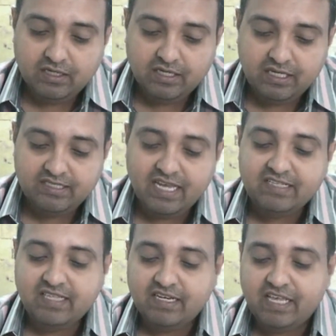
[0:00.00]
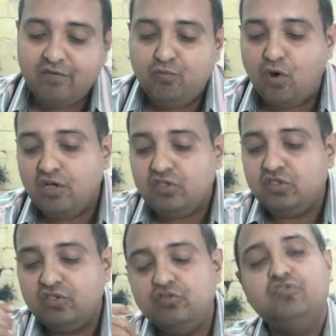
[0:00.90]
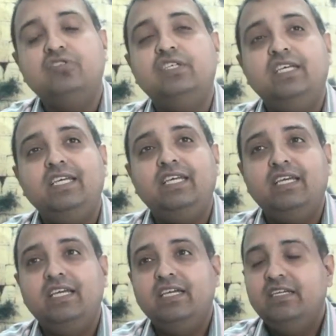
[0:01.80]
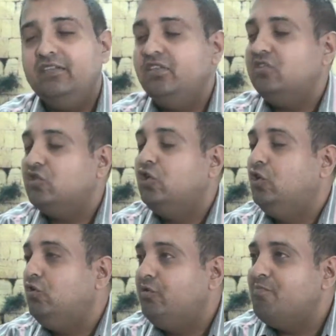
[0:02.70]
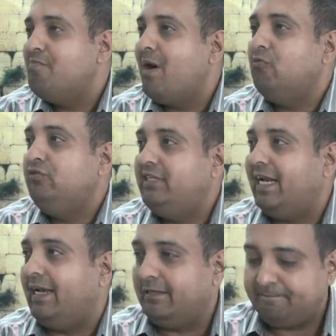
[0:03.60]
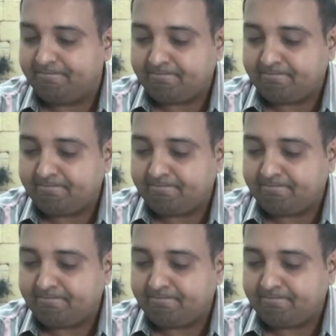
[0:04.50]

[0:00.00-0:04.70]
he says that he wants to see this good mountain.